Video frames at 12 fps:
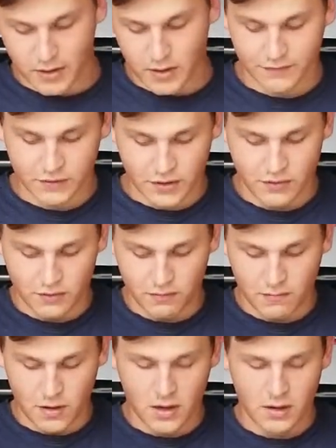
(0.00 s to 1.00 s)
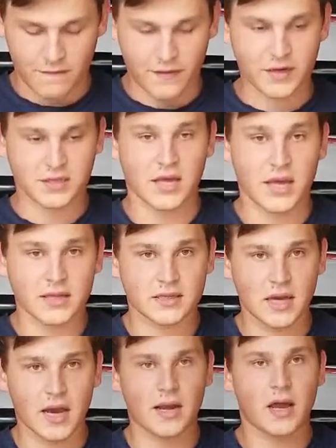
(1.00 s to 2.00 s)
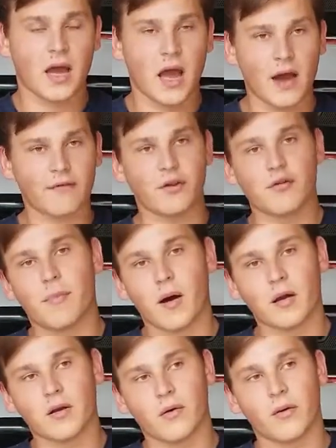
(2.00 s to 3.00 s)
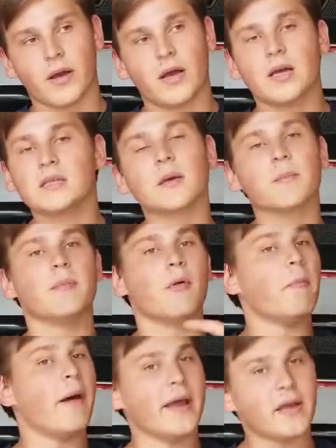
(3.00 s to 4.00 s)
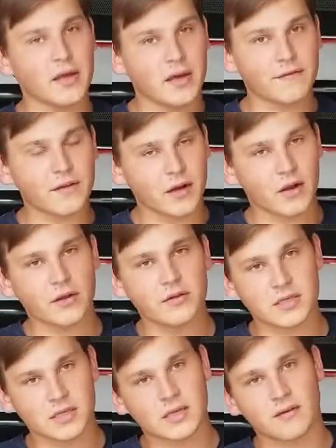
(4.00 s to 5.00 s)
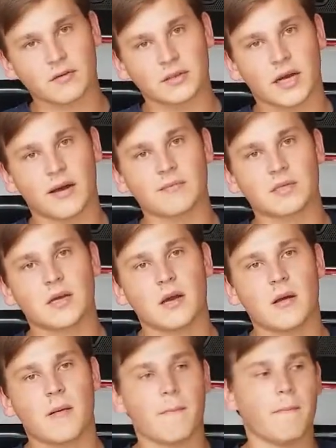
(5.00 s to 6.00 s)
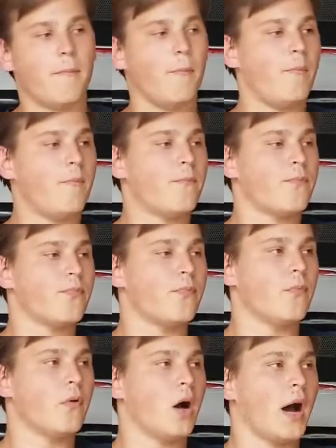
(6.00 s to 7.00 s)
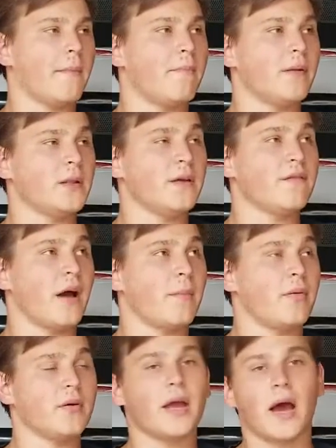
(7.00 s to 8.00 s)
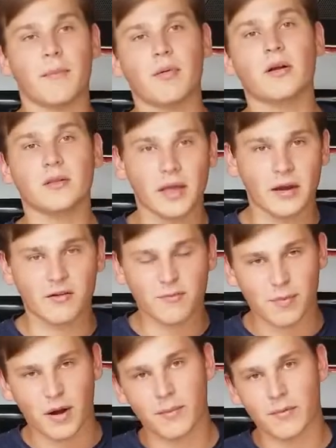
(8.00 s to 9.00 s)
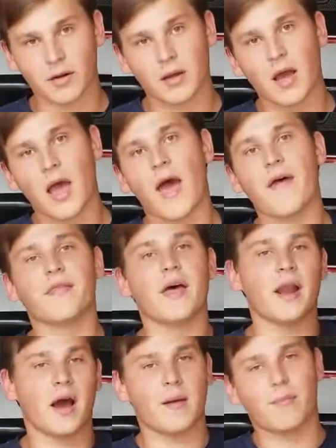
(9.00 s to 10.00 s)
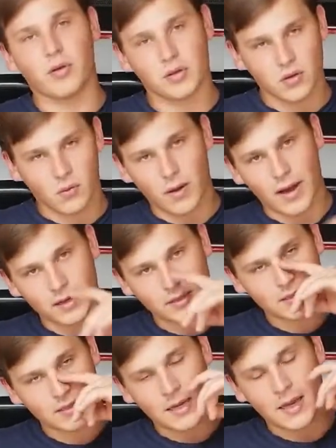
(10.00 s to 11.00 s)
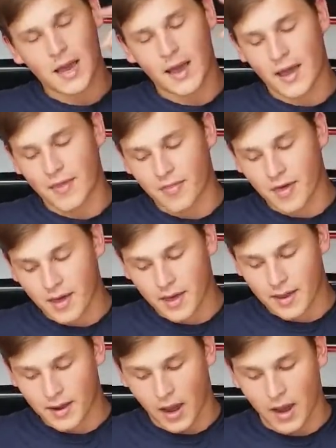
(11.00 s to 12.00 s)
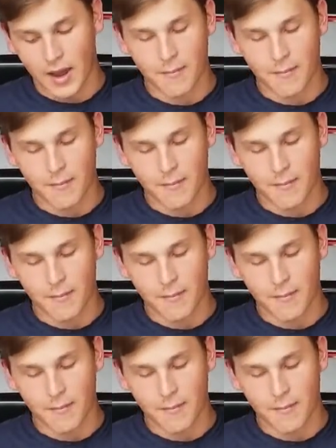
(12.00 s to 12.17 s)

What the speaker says: after you finish the inside, after you Bondo it, some people paint it if they're going to use it several times. I believe I put, yeah, I put a layer of primer, and then I put the wax, and then I